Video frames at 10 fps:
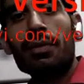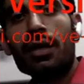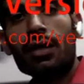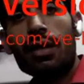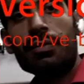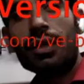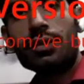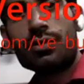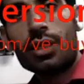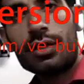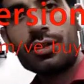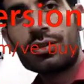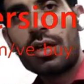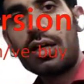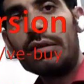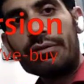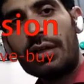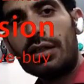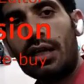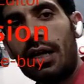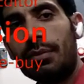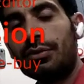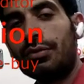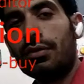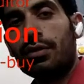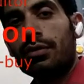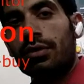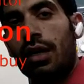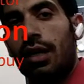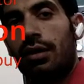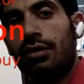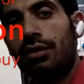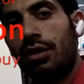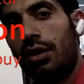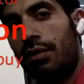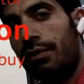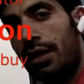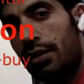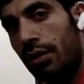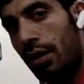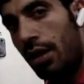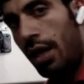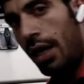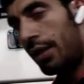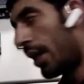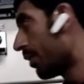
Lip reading: become in secondary side 1 amps. And and